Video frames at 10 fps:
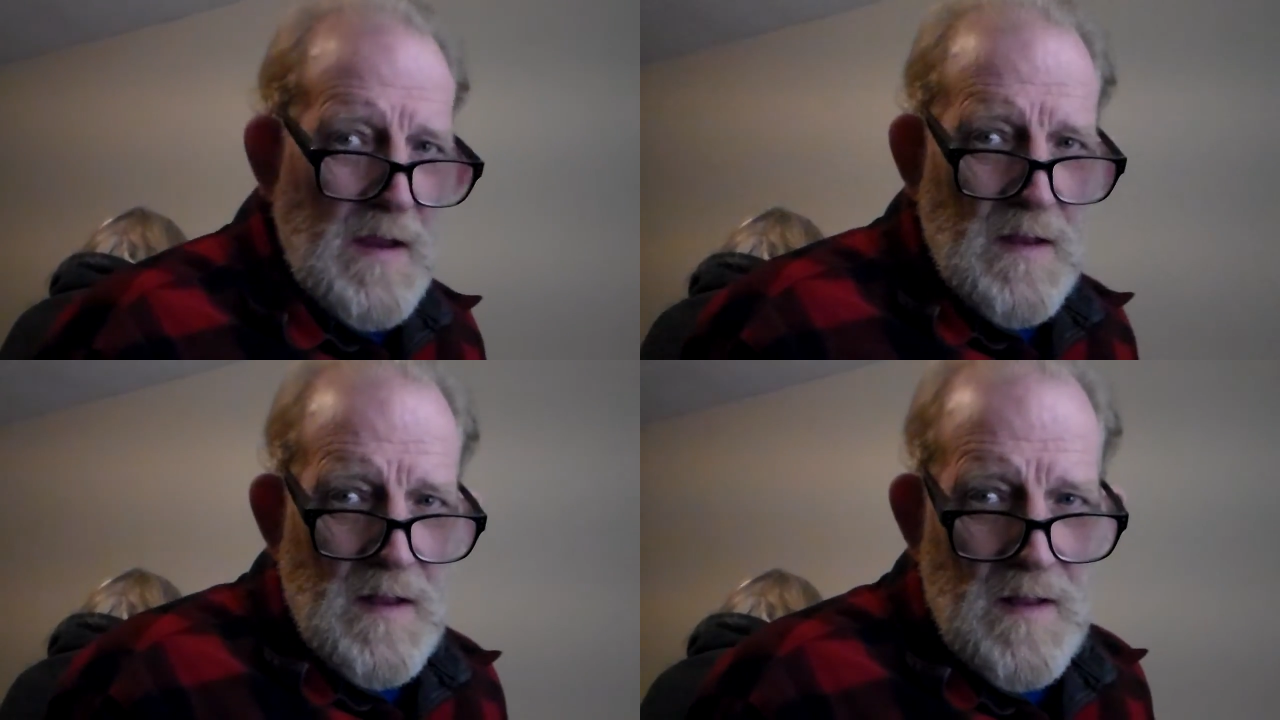
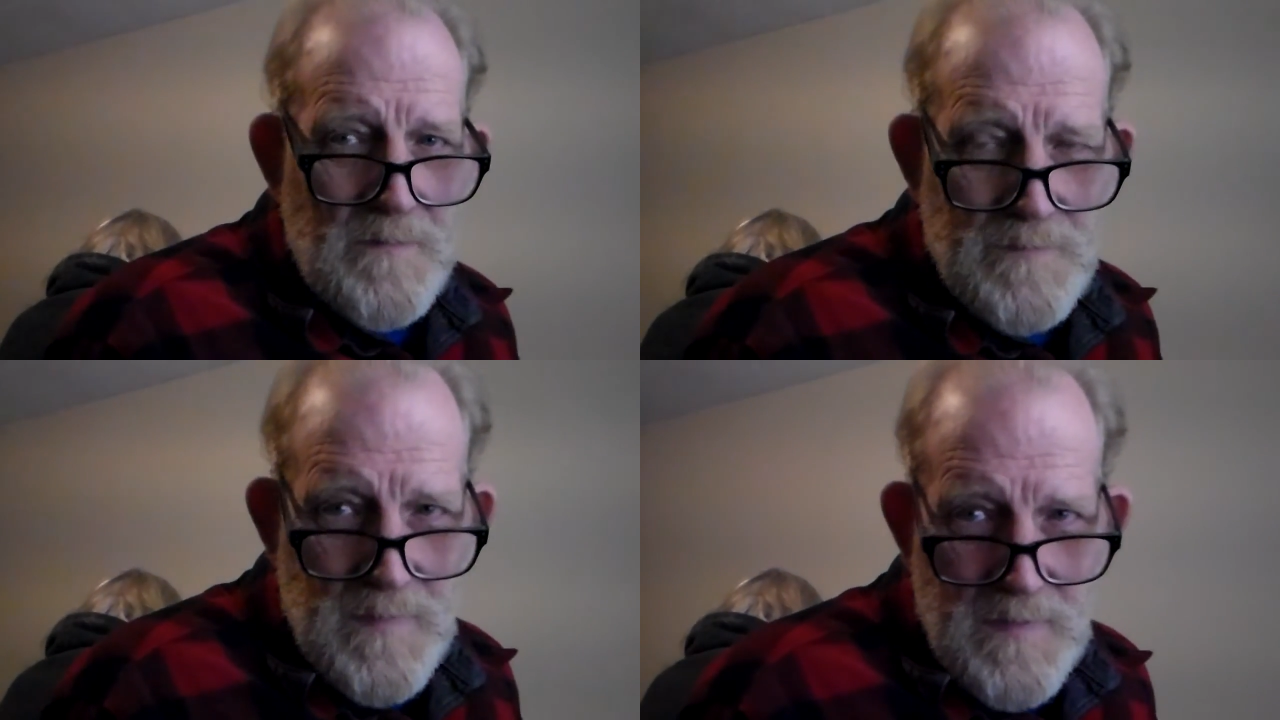
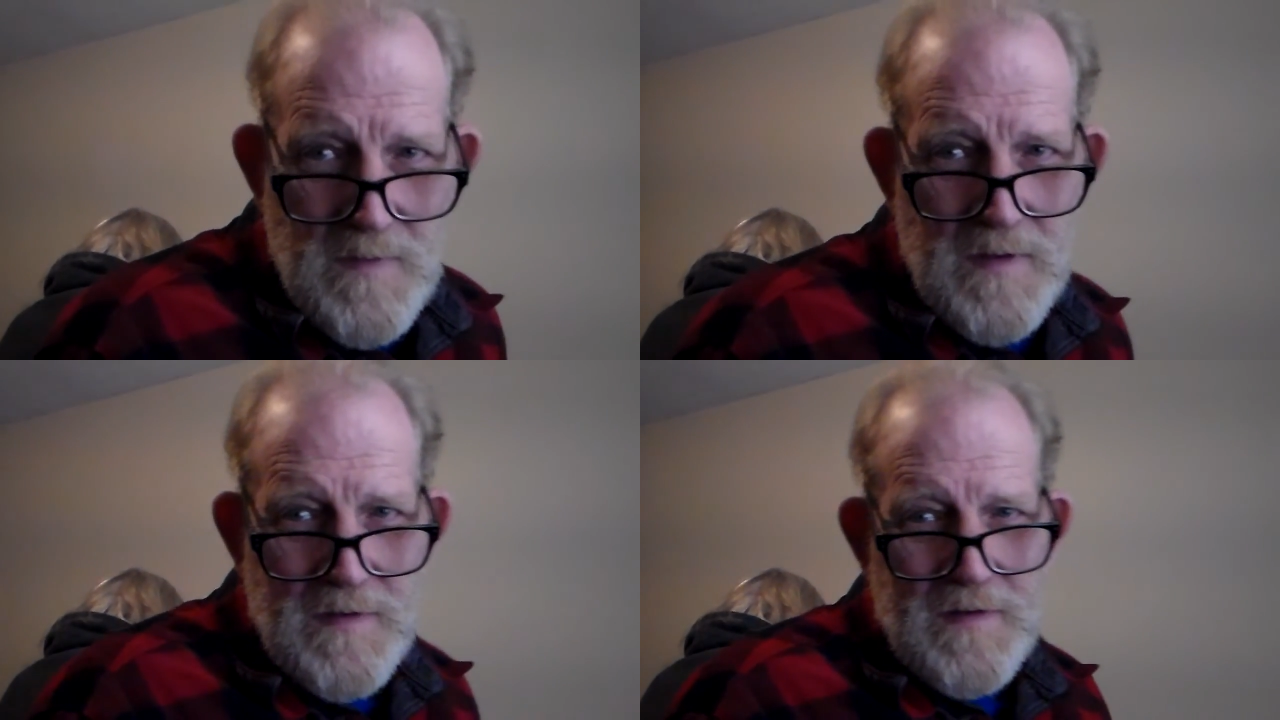
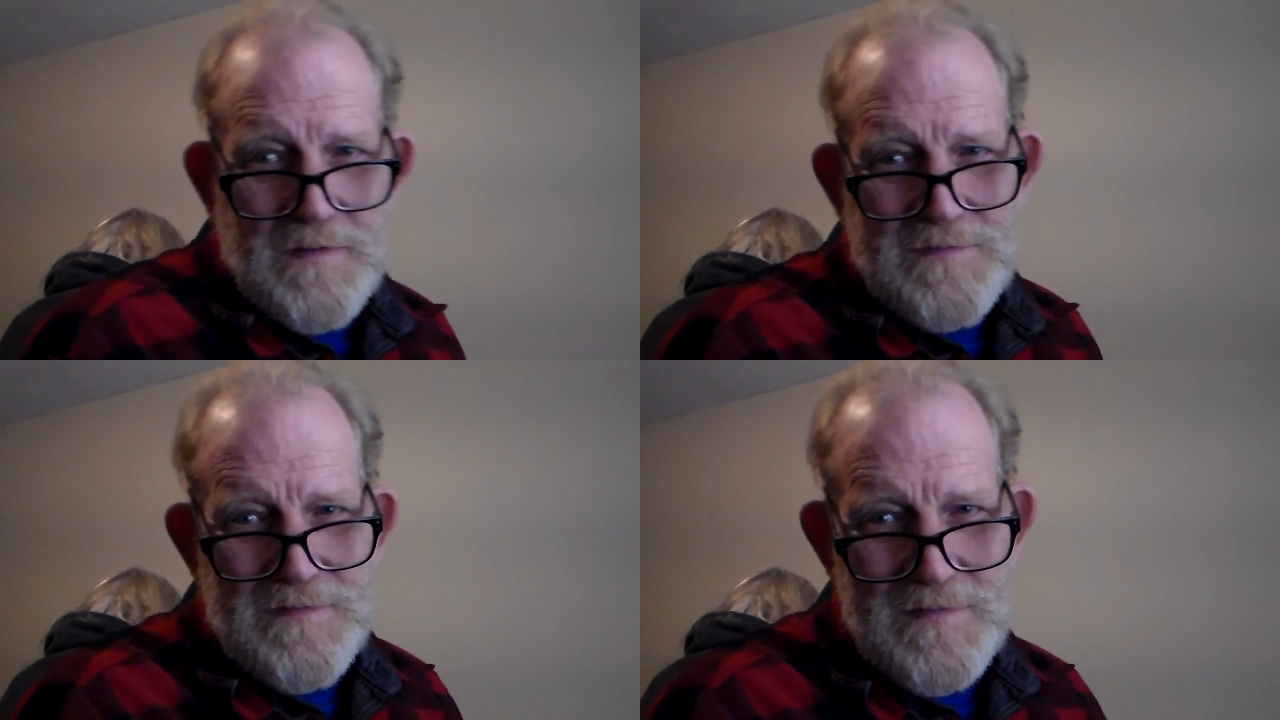
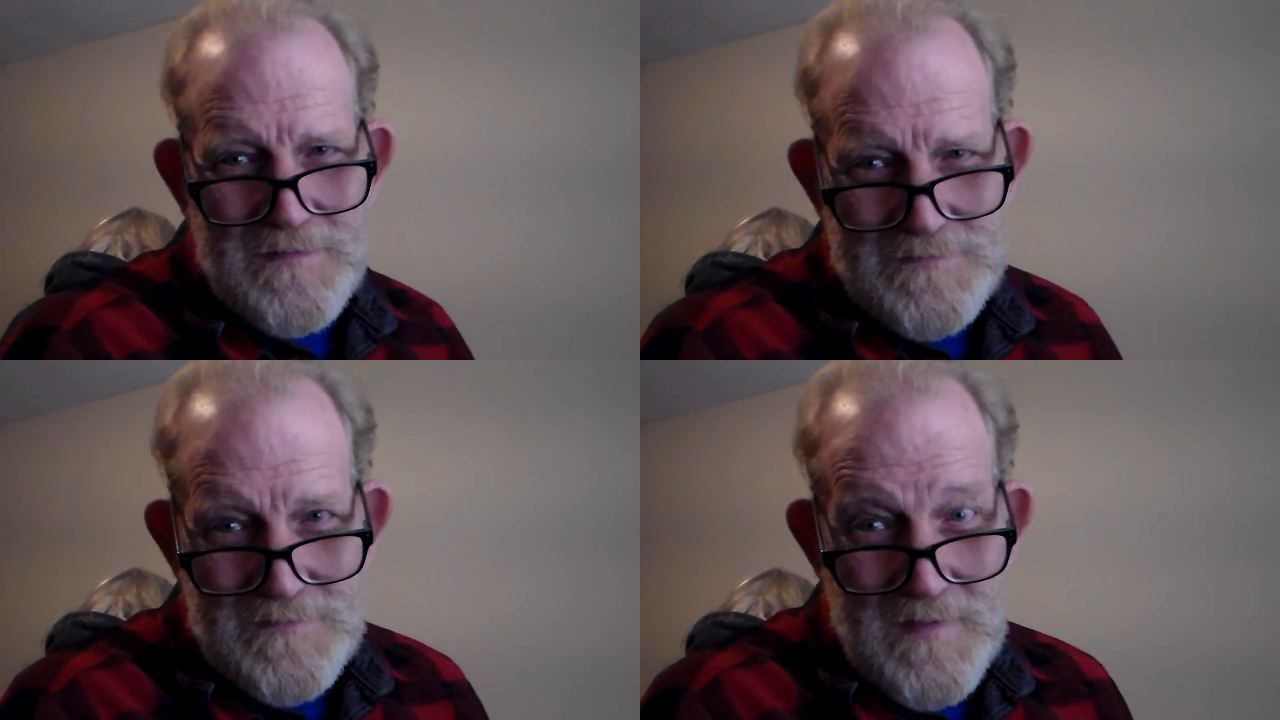It's
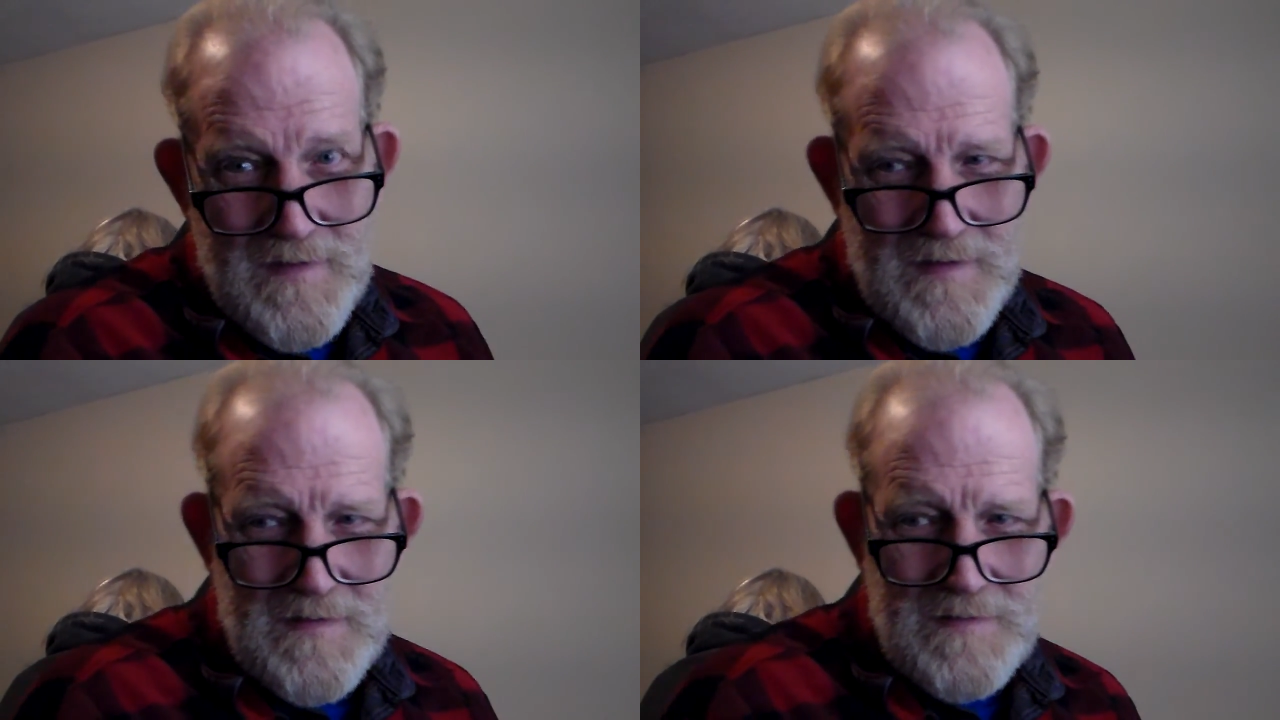
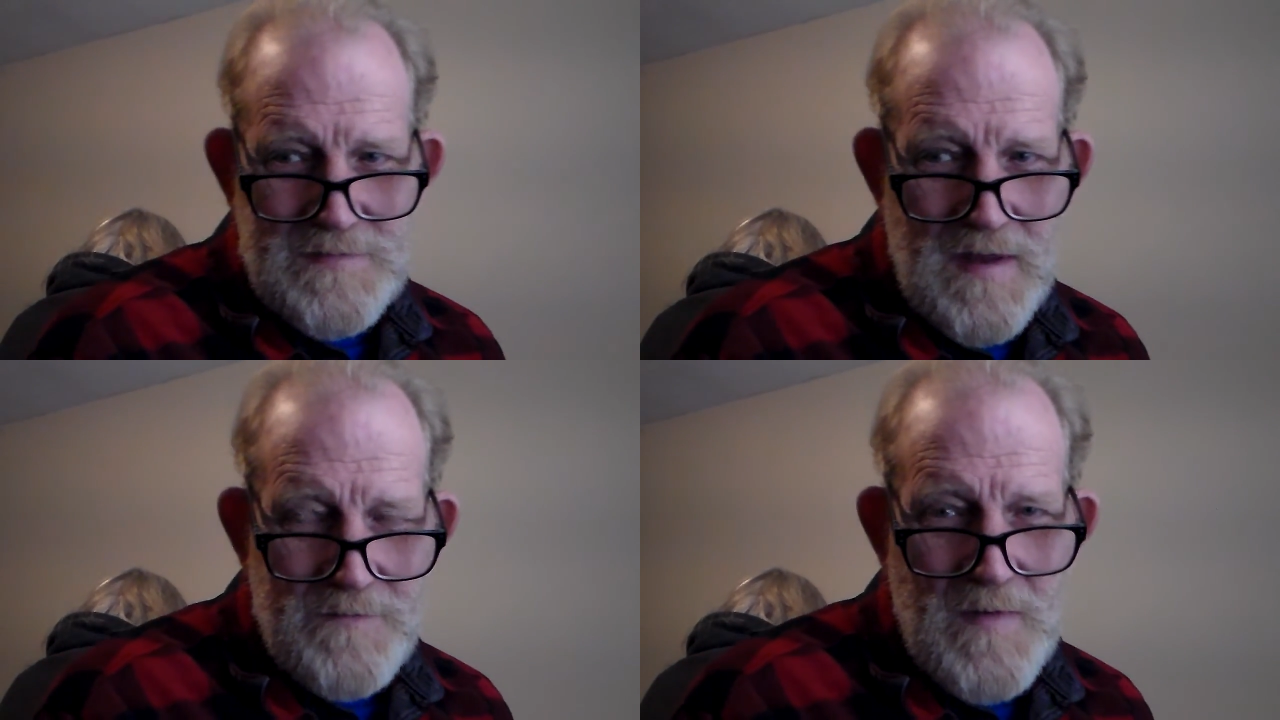
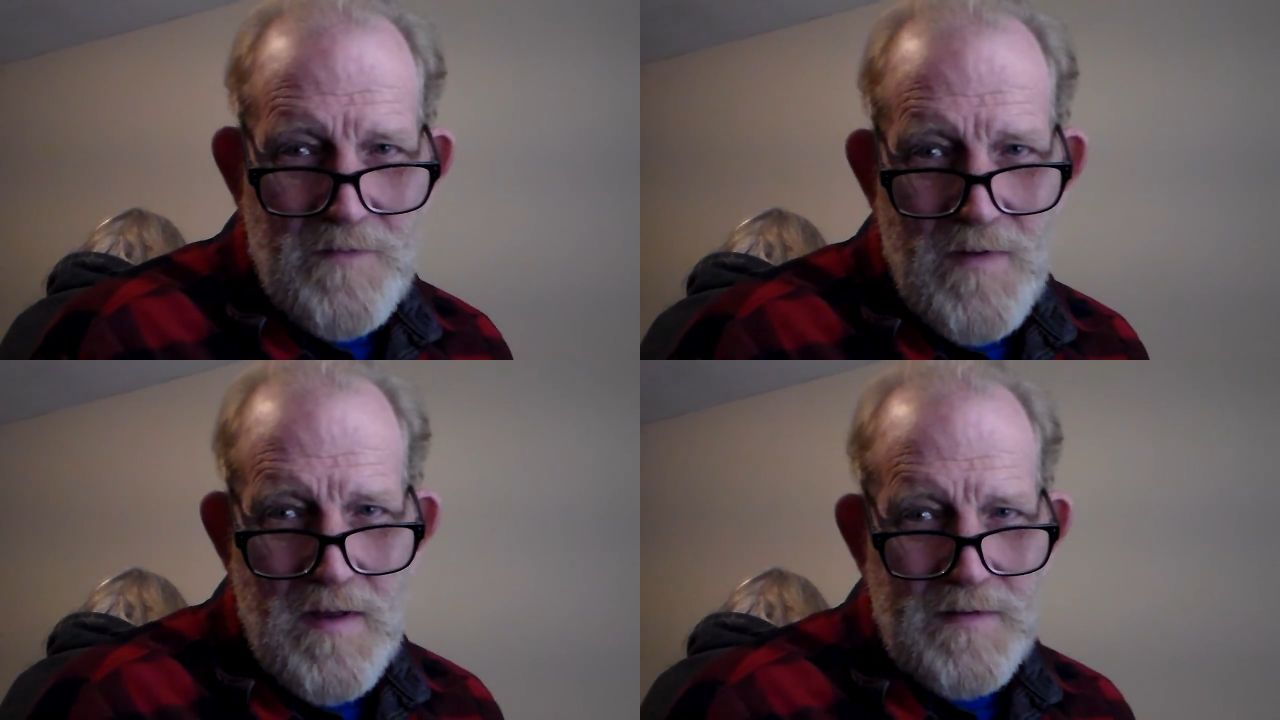kind of
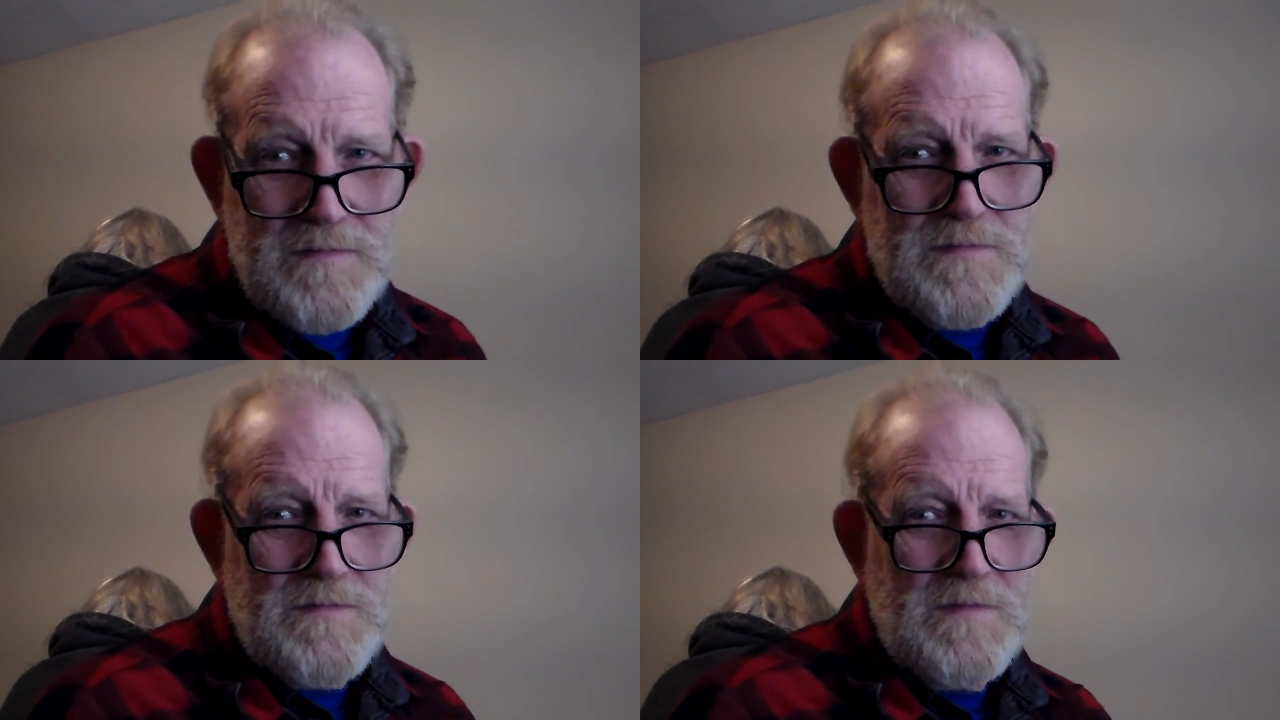ironic
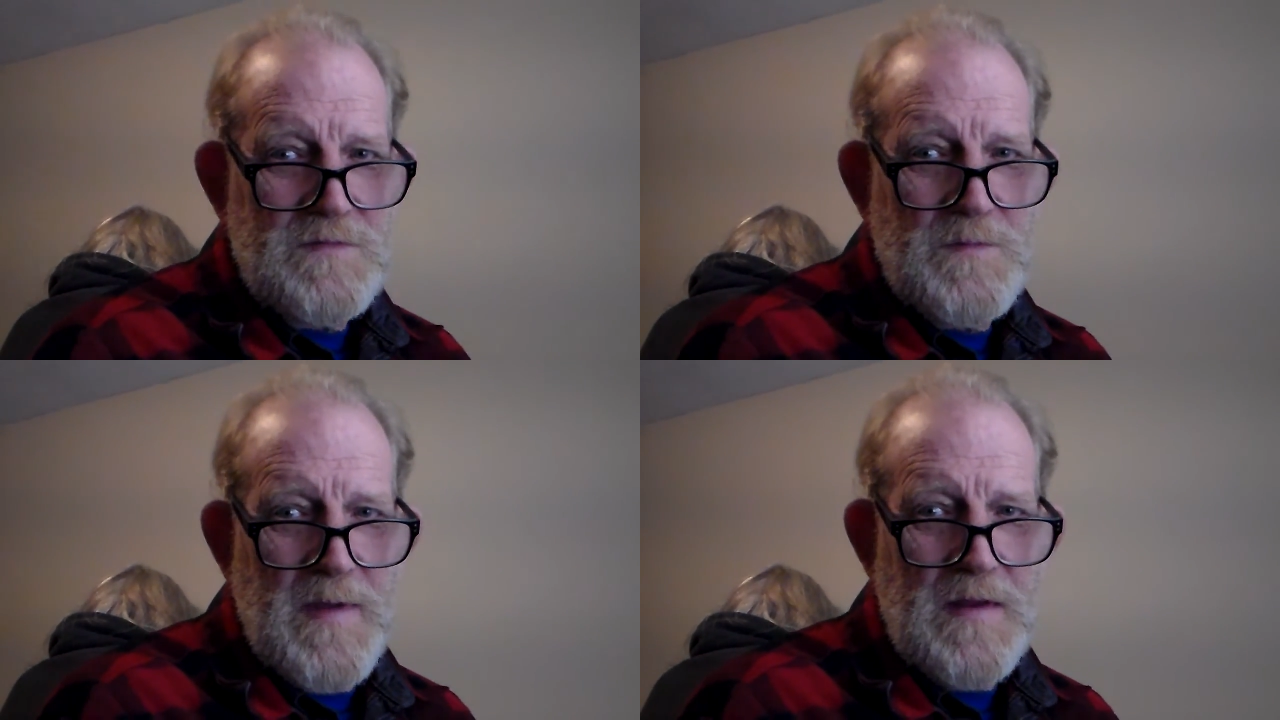that the
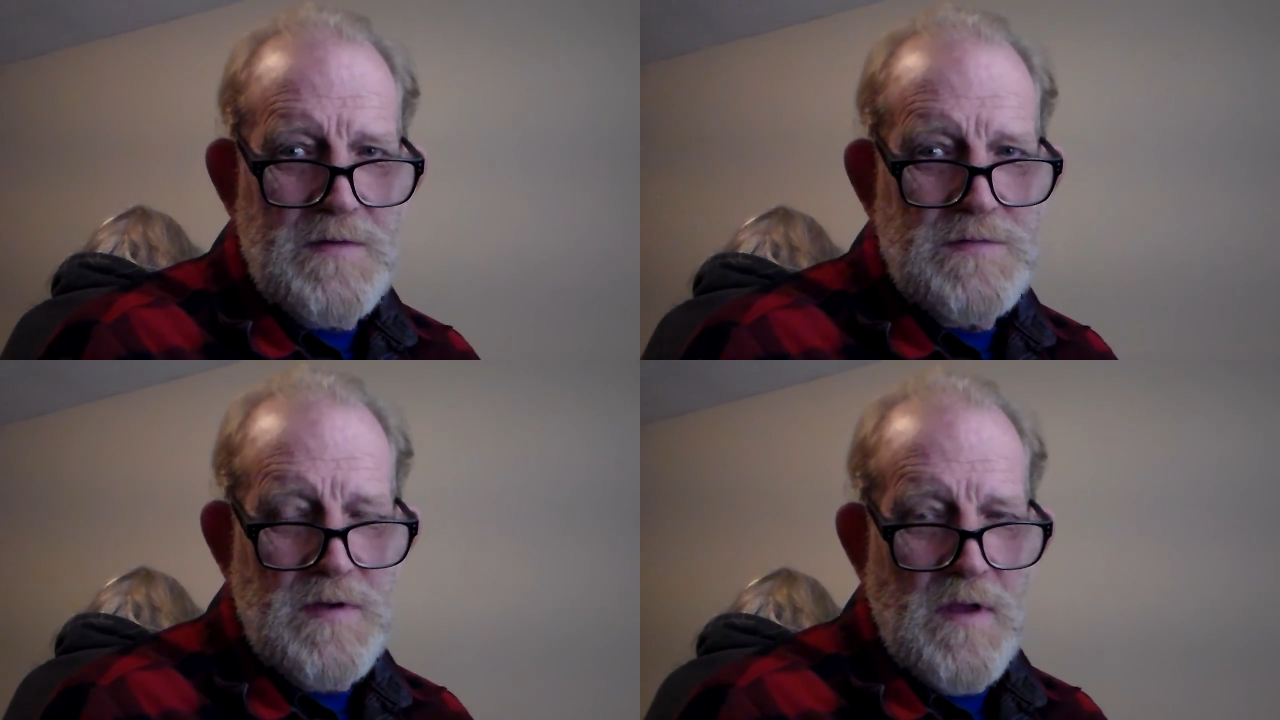Spanish